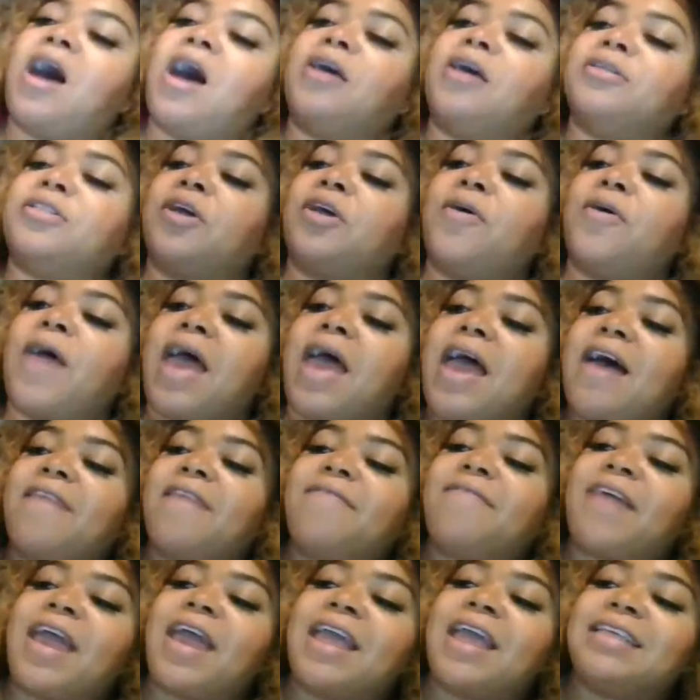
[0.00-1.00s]
also have
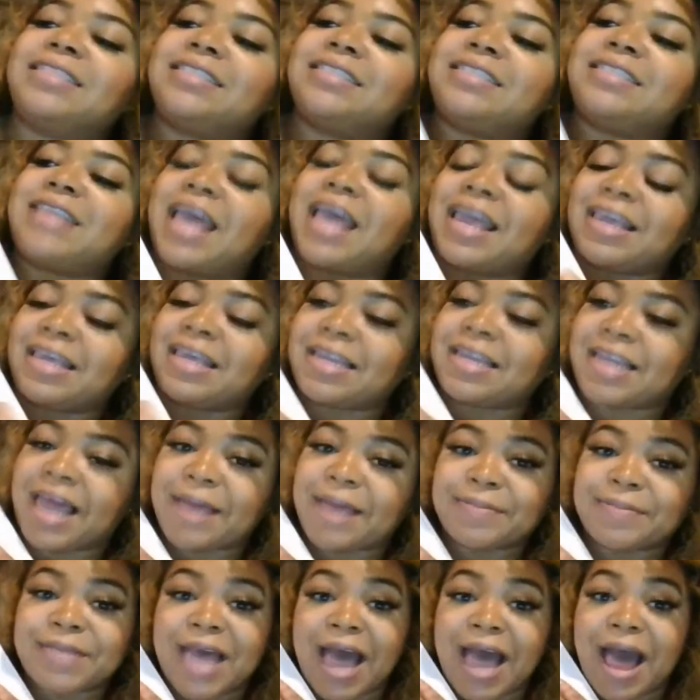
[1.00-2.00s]
a second
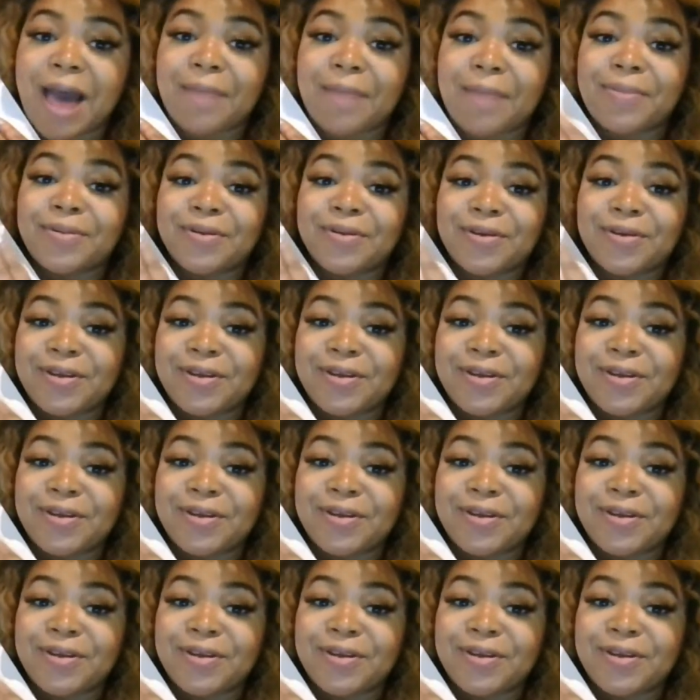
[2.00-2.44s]
laptop